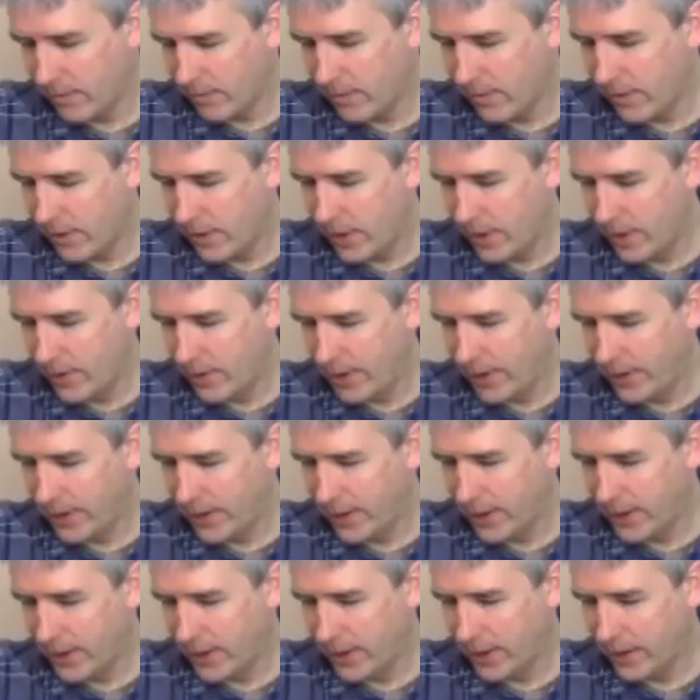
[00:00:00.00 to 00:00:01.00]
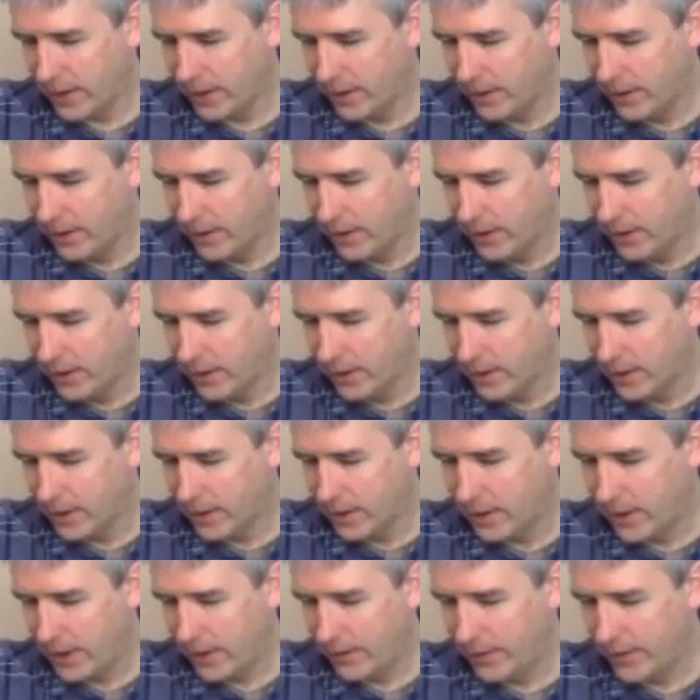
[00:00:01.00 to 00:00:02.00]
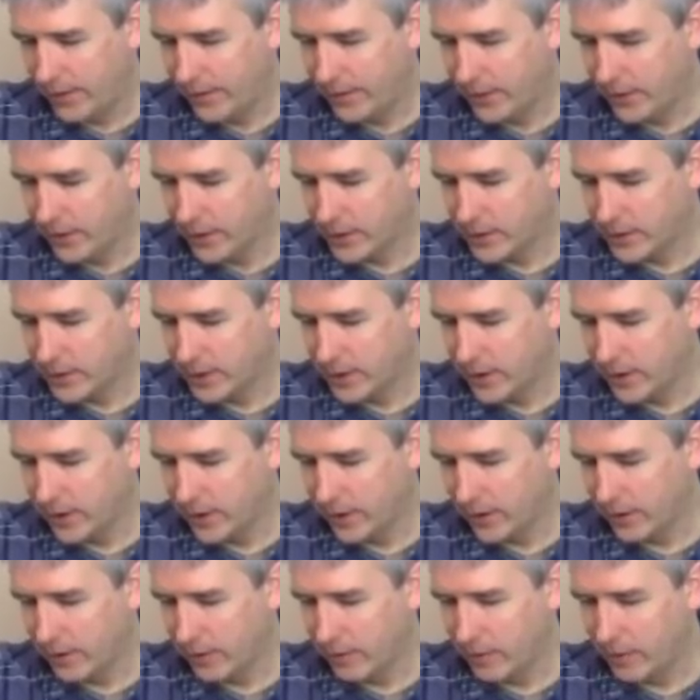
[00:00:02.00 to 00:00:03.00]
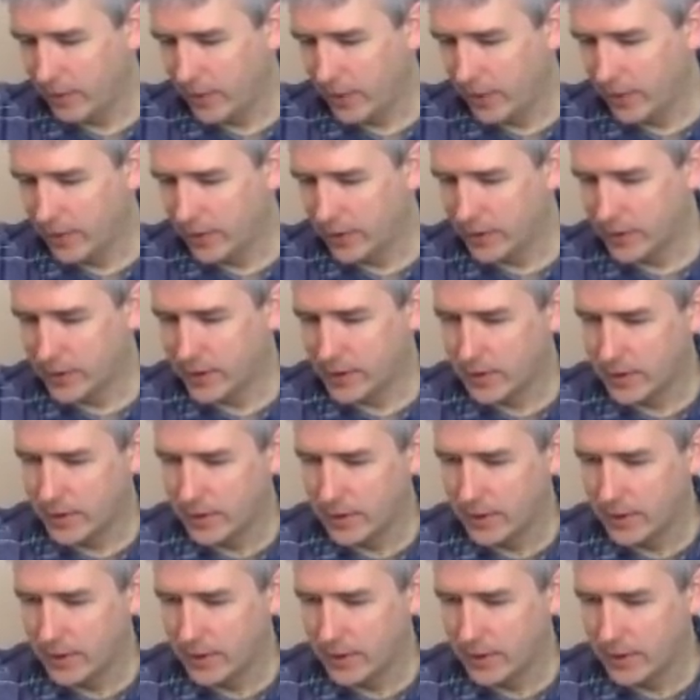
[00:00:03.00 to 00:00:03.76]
I think I reversed the rotors